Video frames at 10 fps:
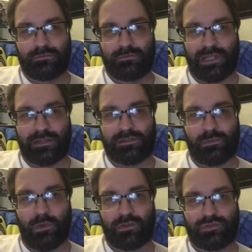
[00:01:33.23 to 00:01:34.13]
Not so
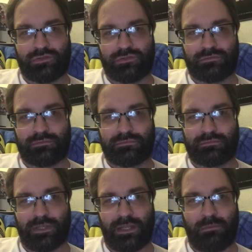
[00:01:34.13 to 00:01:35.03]
much
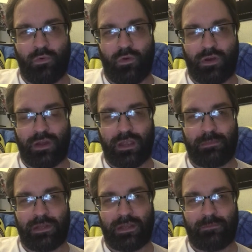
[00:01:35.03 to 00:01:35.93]
anymore. I
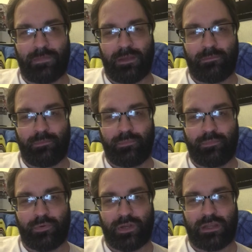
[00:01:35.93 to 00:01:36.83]
mean, I'm
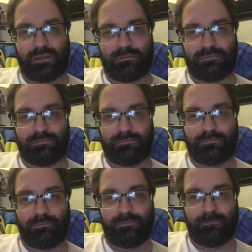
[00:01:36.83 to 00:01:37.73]
pretty
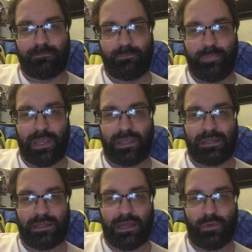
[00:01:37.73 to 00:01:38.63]
picky
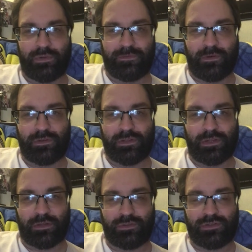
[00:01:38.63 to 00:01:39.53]
now as far as
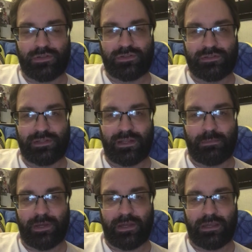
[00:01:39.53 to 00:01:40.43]
collector's editions that I
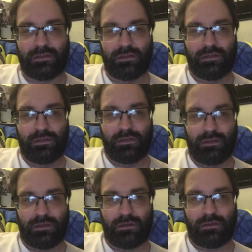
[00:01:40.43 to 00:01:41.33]
buy.
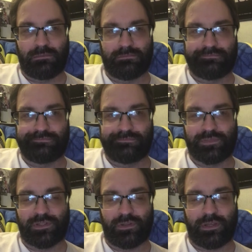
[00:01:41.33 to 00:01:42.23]
So
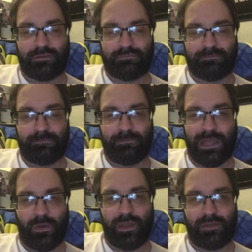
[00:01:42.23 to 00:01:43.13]
like
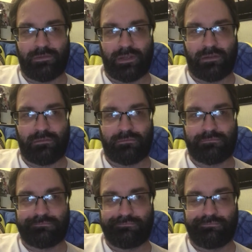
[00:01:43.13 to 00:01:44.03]
now I have like
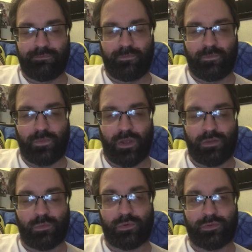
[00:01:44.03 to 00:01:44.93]
all the
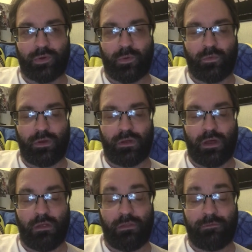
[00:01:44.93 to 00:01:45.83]
world of
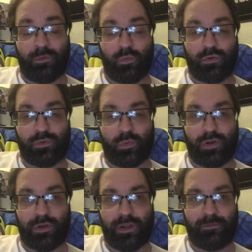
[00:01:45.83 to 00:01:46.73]
all of the World of
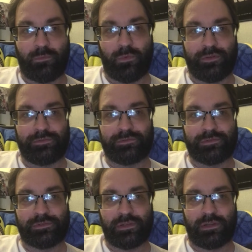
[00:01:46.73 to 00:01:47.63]
Warcraft ones,